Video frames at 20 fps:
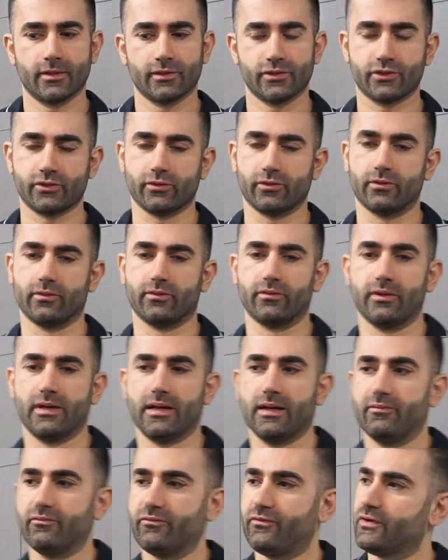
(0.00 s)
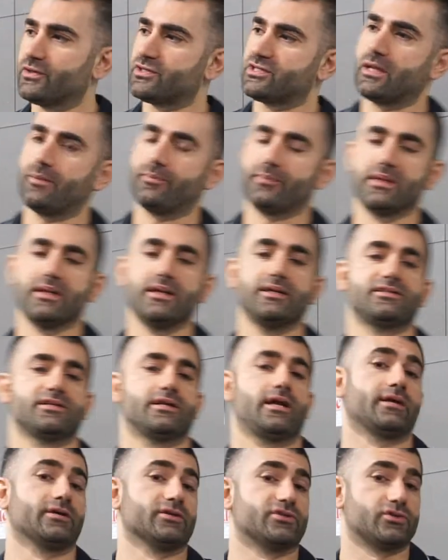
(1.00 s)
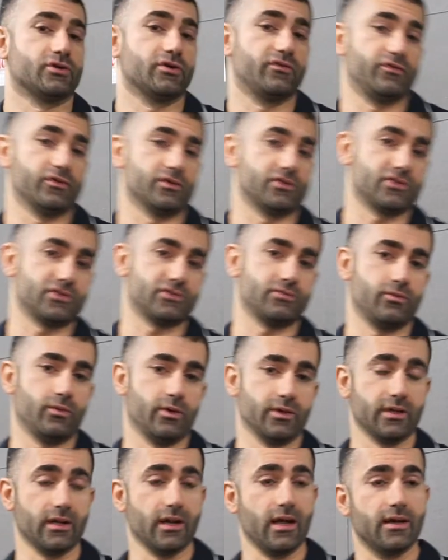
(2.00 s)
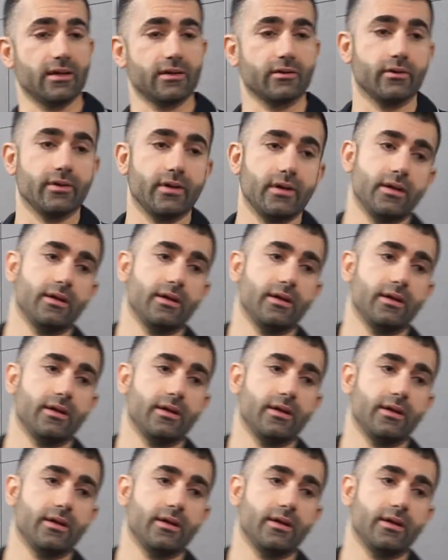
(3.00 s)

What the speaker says: Sure. First up, you need to know your surface, what you're laying on.